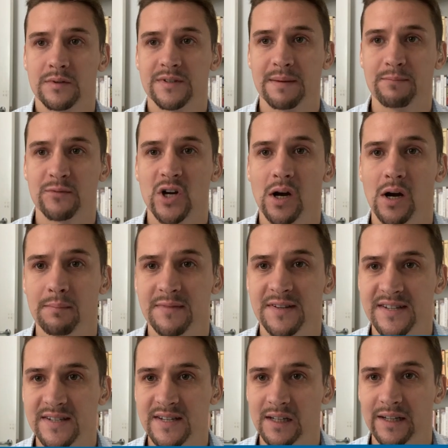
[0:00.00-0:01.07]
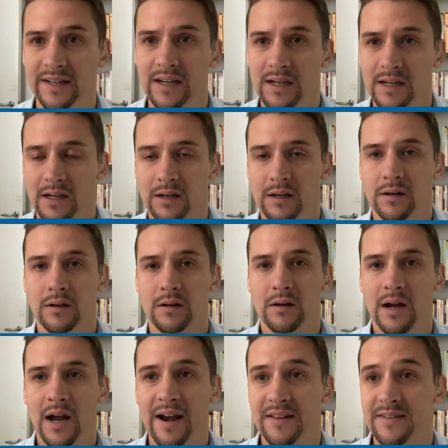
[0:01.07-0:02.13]
sometimes silly,
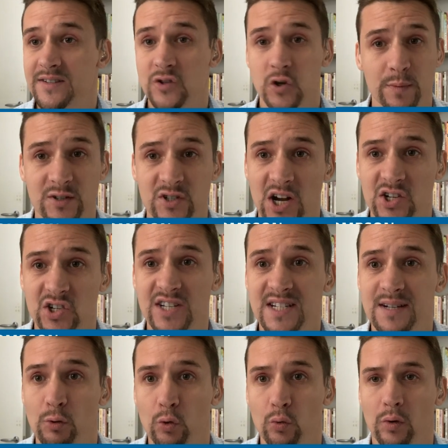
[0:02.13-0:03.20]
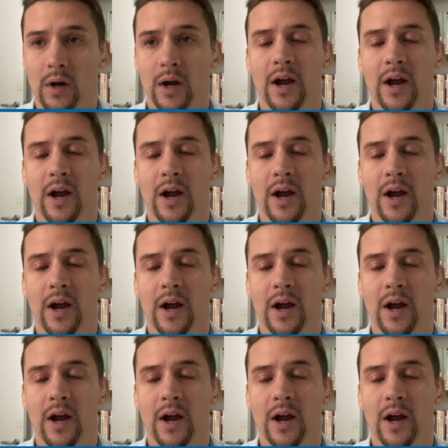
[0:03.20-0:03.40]
and it's super digestible.